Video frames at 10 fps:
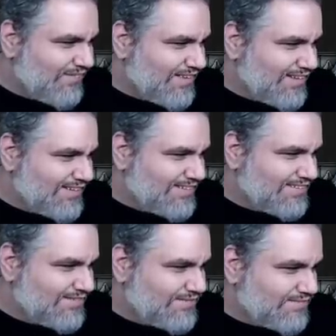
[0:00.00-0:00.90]
Was Teferi
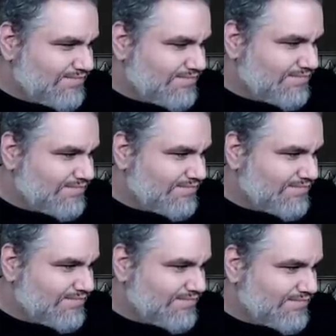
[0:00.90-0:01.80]
Grande 2018?
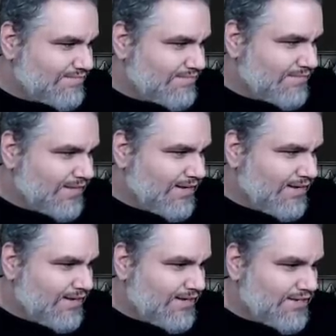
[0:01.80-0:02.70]
Oh wait, was
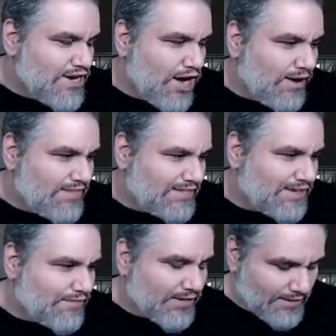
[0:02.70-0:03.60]
that this year? No, I think
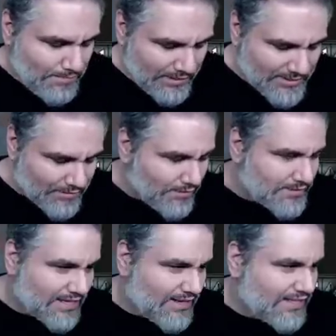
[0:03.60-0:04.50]
Teferi Big Teferi
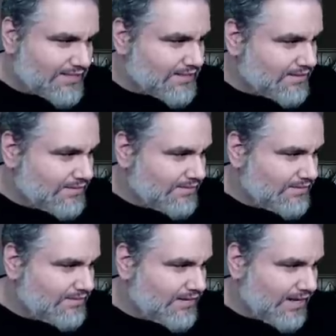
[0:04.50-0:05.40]
was like last year.
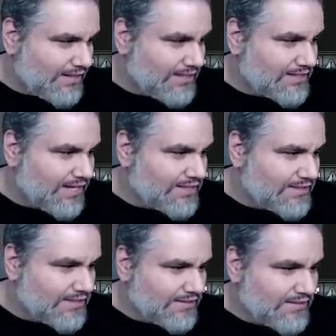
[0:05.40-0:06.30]
Okay, at least
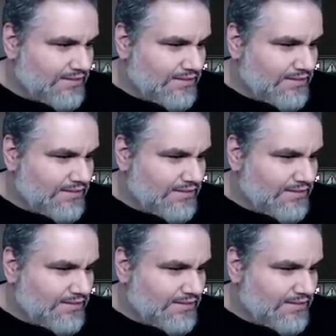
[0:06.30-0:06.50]
last year.